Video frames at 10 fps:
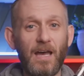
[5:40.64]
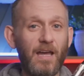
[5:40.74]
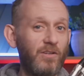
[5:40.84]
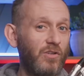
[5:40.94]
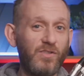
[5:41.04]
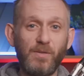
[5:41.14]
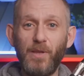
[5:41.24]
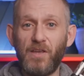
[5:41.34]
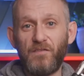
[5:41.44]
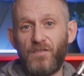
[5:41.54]
And you
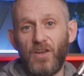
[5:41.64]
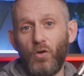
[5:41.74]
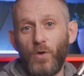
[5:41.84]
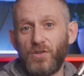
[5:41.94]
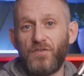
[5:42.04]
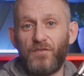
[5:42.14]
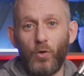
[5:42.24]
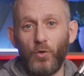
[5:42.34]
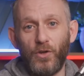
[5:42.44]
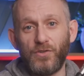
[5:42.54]
simply configure which
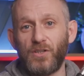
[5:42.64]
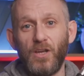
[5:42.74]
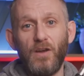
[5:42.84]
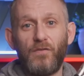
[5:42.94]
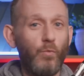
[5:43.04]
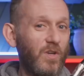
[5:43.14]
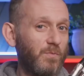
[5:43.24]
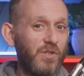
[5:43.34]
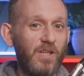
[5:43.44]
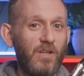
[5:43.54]
folders from which
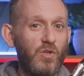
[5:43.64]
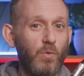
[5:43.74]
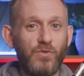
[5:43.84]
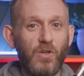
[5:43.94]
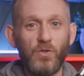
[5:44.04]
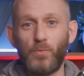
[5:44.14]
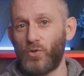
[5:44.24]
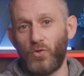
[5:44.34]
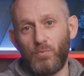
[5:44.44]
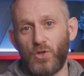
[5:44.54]
machines you want to go to
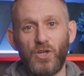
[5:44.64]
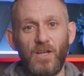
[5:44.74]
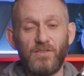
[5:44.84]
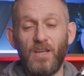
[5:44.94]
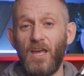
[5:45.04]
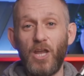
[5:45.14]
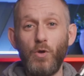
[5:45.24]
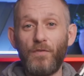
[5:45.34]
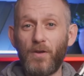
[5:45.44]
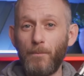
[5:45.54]
which other machines, and you
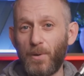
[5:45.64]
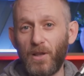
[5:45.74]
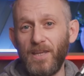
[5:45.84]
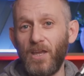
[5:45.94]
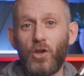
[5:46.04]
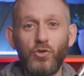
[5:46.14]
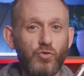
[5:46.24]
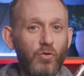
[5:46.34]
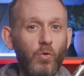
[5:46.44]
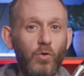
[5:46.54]
have complete
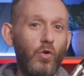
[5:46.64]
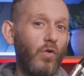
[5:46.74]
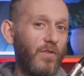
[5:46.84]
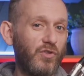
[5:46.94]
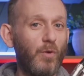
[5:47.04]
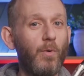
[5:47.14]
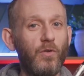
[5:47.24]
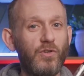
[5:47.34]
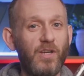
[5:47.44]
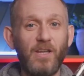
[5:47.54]
control over the
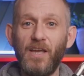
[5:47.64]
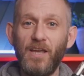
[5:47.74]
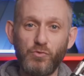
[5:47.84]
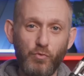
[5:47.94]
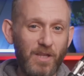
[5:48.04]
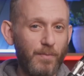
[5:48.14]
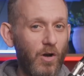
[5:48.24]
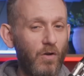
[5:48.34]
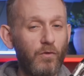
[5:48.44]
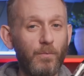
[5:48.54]
topology. It's really
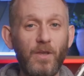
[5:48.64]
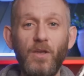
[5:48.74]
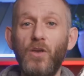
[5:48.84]
powerful.